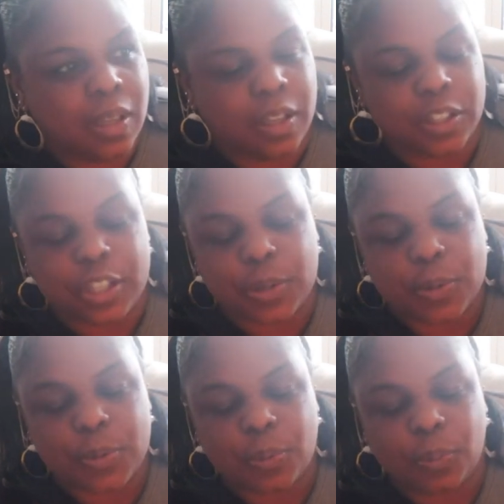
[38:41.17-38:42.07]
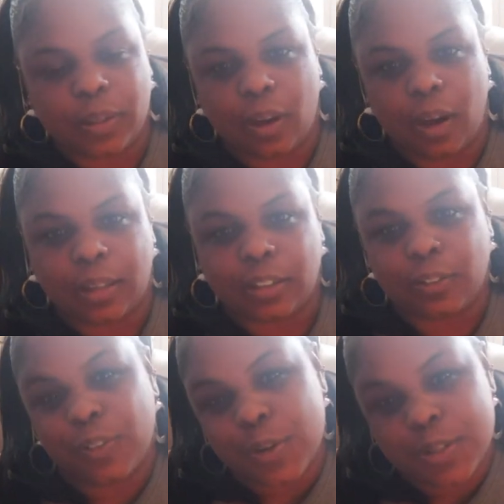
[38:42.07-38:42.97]
you went on your
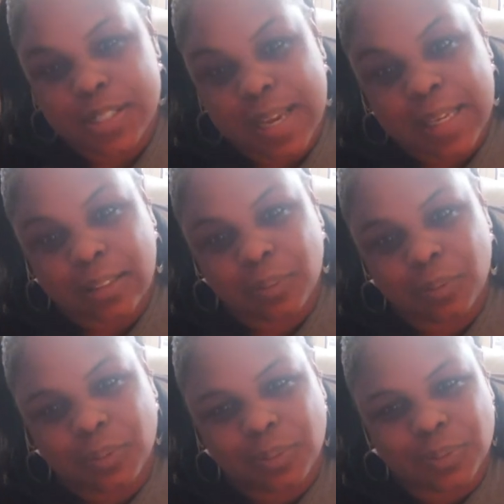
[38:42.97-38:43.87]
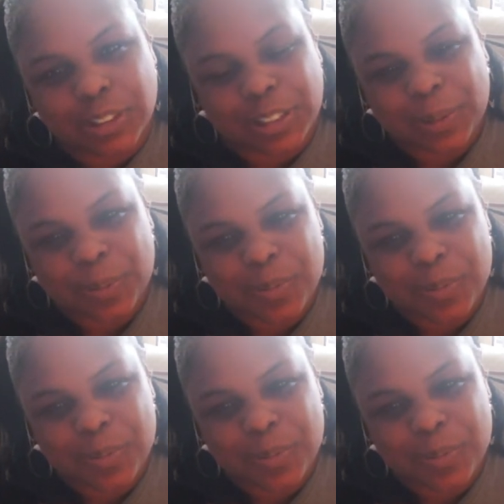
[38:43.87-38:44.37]
first date to.